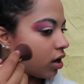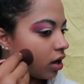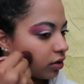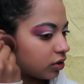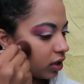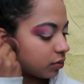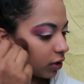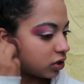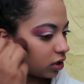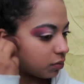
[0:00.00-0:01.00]
underneath
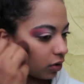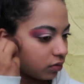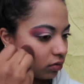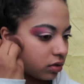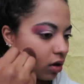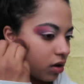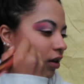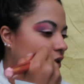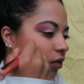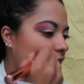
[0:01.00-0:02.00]
my cheekbones. I
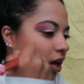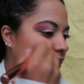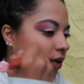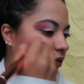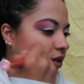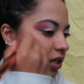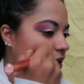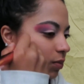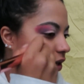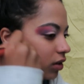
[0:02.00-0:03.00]
do kind of have to
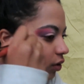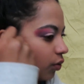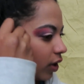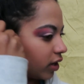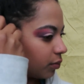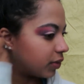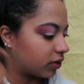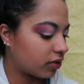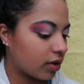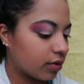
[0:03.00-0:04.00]
dip in quite a
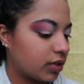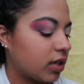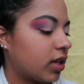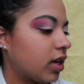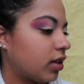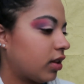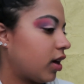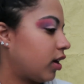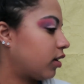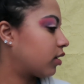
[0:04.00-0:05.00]
bit though to get
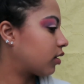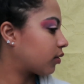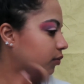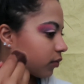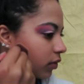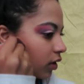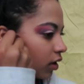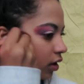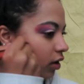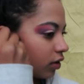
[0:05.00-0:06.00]
like
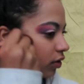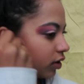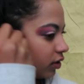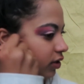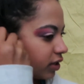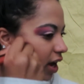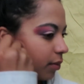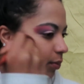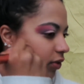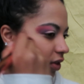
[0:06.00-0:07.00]
the
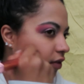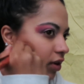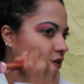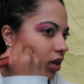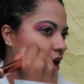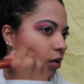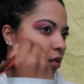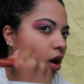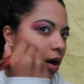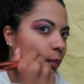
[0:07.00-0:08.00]
depth of it that I
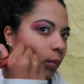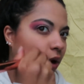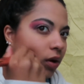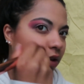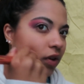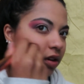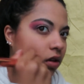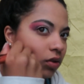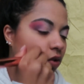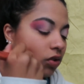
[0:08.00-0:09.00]
want, but if I
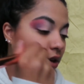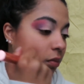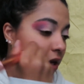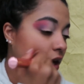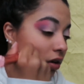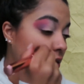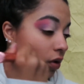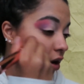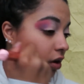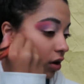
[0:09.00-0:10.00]
do cream
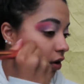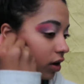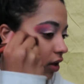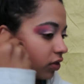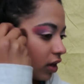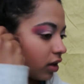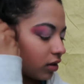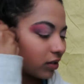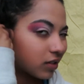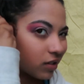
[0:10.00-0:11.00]
contour underneath it,